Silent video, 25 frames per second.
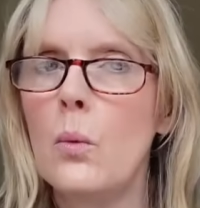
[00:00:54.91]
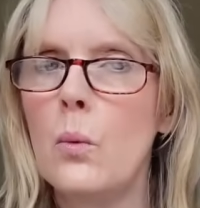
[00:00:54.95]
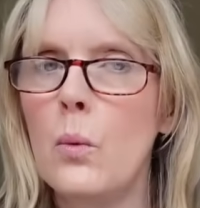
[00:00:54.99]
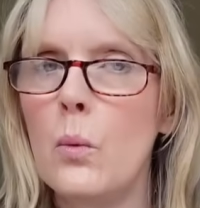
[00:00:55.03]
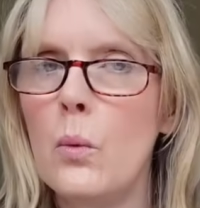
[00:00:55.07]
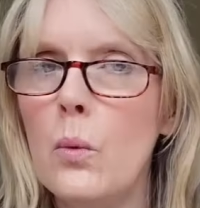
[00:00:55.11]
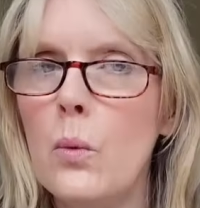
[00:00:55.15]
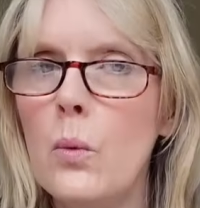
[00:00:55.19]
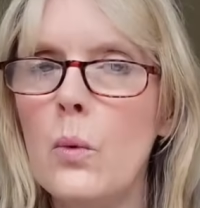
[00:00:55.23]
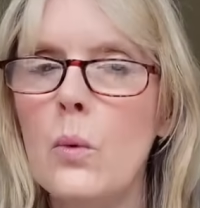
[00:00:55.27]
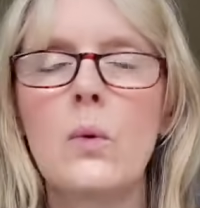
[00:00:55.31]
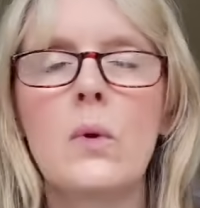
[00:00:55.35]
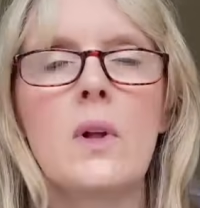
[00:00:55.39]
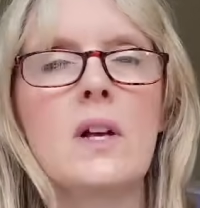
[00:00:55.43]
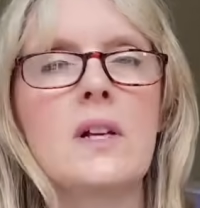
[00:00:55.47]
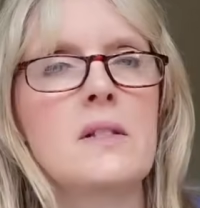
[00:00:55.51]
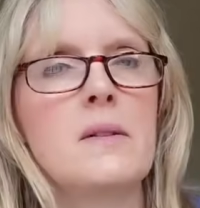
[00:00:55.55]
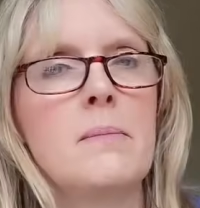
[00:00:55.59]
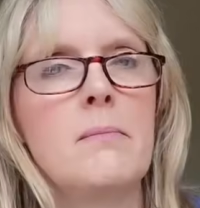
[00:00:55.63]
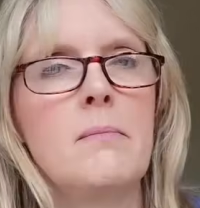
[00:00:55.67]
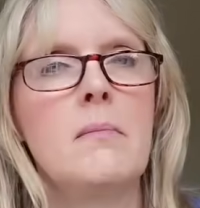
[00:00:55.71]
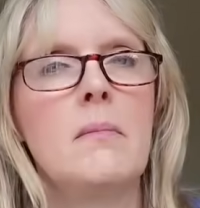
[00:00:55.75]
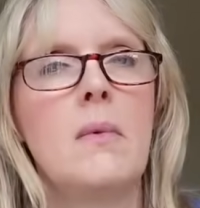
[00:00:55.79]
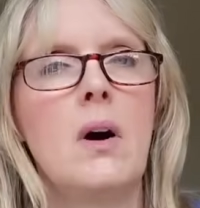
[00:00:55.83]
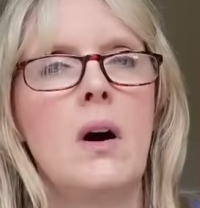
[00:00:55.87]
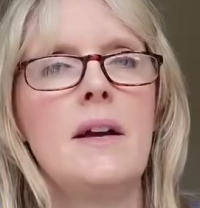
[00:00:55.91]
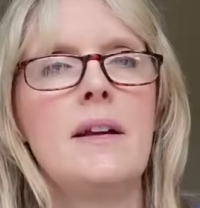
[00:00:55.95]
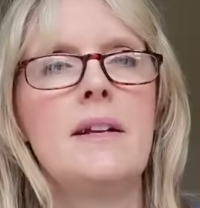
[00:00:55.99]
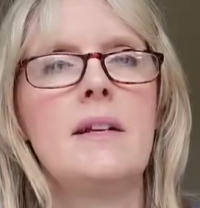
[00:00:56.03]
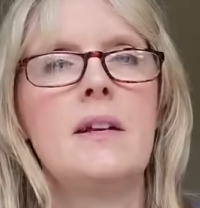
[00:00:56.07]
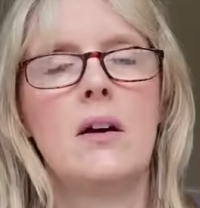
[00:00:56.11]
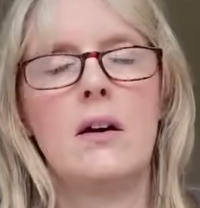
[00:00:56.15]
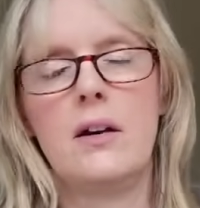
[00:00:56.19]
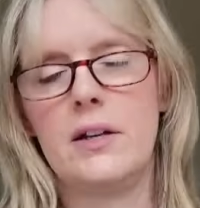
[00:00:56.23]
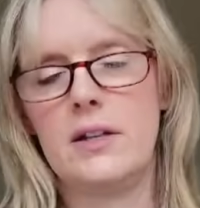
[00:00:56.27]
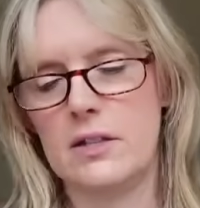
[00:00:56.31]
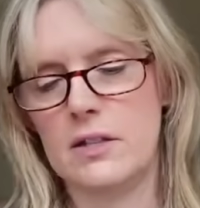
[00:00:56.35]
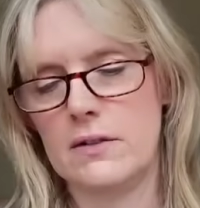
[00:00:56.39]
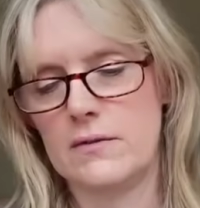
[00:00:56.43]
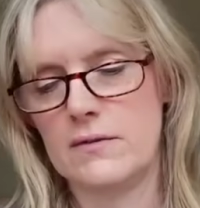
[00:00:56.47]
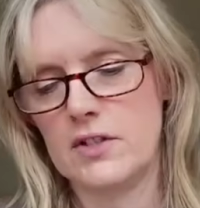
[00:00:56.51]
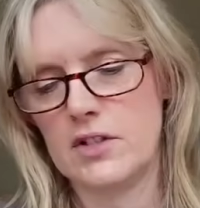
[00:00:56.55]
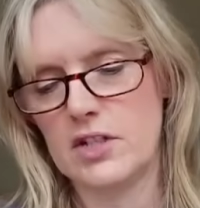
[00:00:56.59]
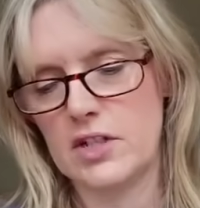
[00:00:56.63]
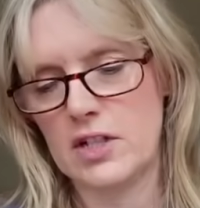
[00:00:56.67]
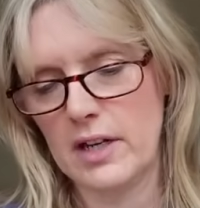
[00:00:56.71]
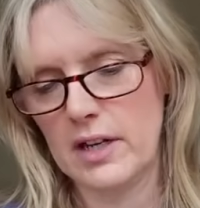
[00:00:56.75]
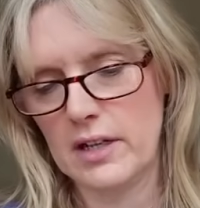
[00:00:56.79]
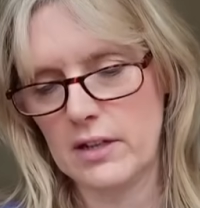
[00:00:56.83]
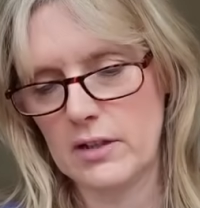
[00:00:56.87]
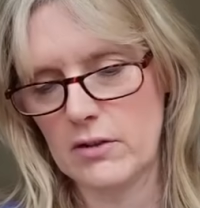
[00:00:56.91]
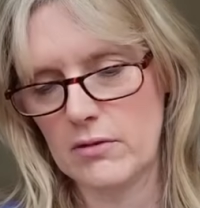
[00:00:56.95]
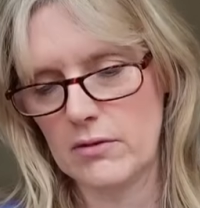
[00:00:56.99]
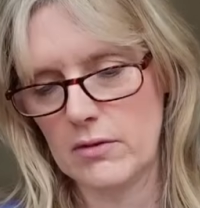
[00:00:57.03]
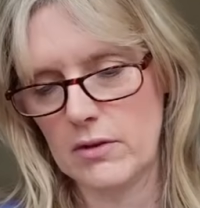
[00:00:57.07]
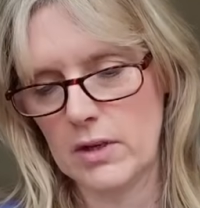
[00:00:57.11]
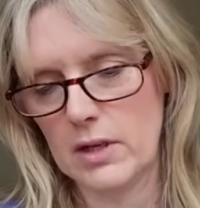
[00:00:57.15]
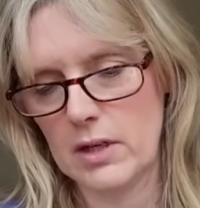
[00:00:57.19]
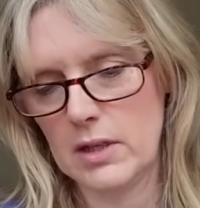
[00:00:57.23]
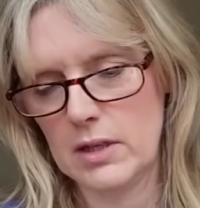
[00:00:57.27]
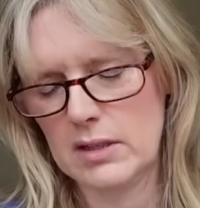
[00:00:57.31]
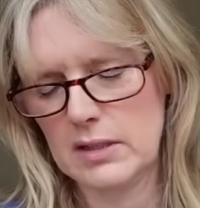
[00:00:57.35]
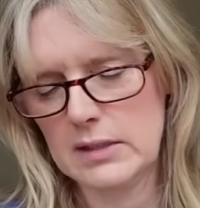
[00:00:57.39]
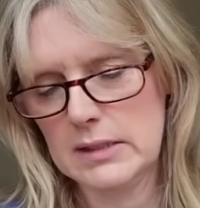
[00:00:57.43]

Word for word: Ooh, that's my kind of chakra.